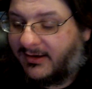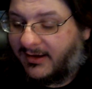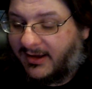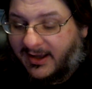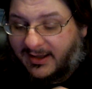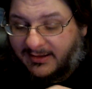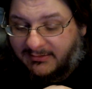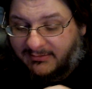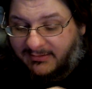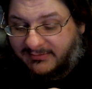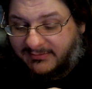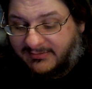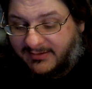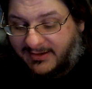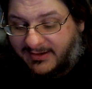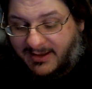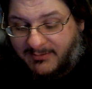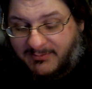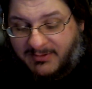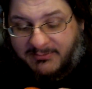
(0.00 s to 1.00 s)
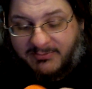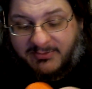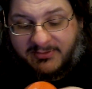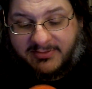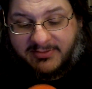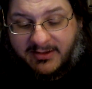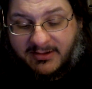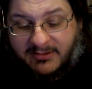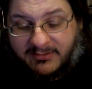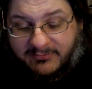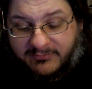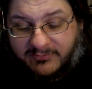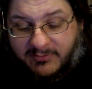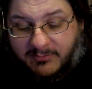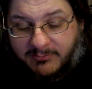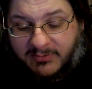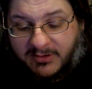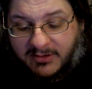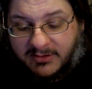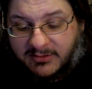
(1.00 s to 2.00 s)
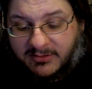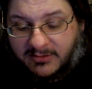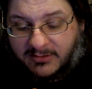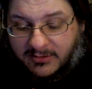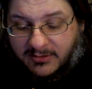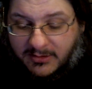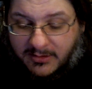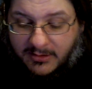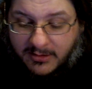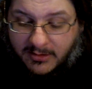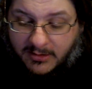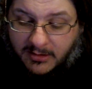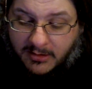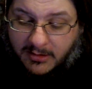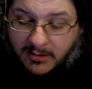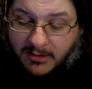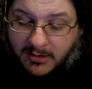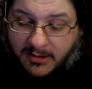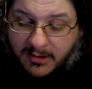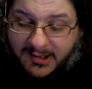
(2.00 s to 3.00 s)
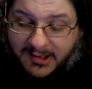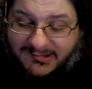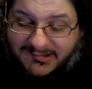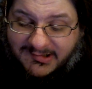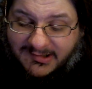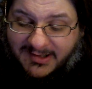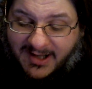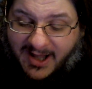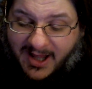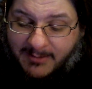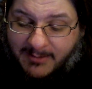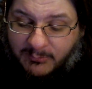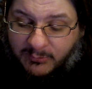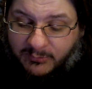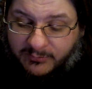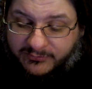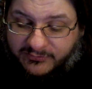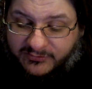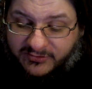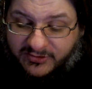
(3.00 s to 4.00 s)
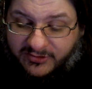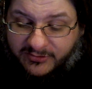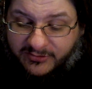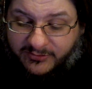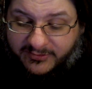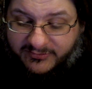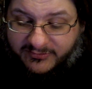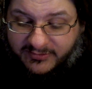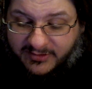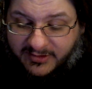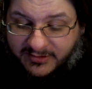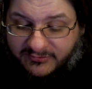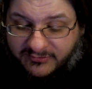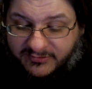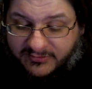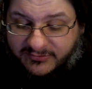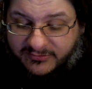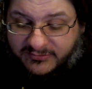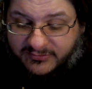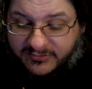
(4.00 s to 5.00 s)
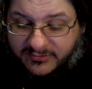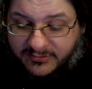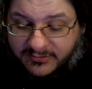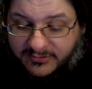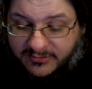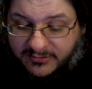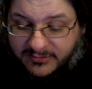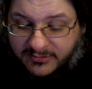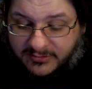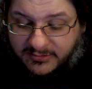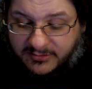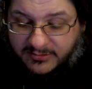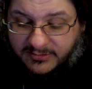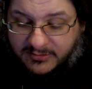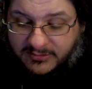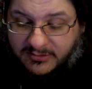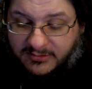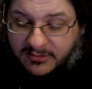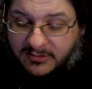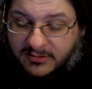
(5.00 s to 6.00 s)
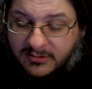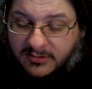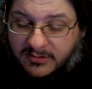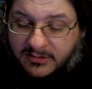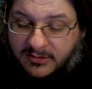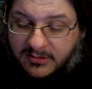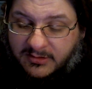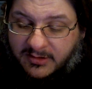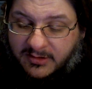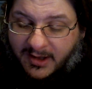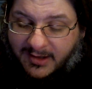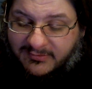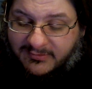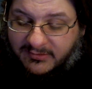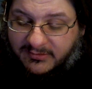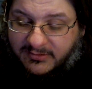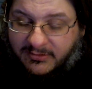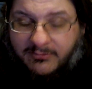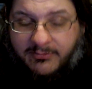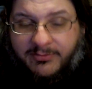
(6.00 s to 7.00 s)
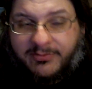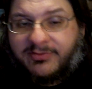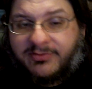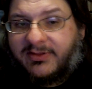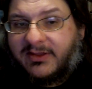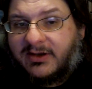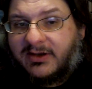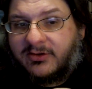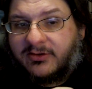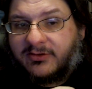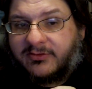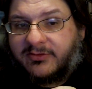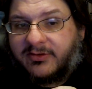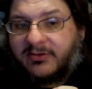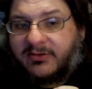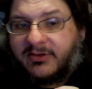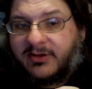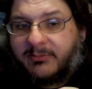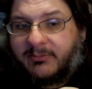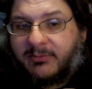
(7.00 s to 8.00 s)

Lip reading: I like that. I might put that on something. It's enameled too. It's not just... It's a little thinner than the